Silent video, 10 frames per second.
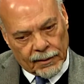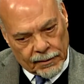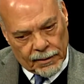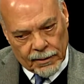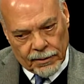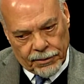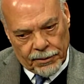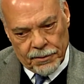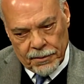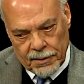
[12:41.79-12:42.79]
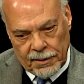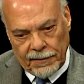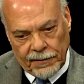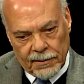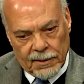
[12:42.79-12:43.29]
look through the
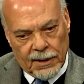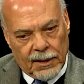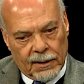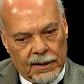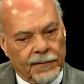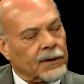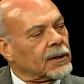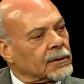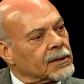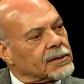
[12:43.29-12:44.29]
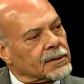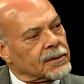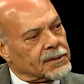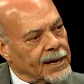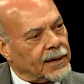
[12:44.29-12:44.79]
different difficulties of the
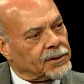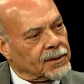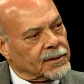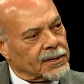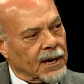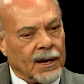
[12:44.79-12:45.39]
sections,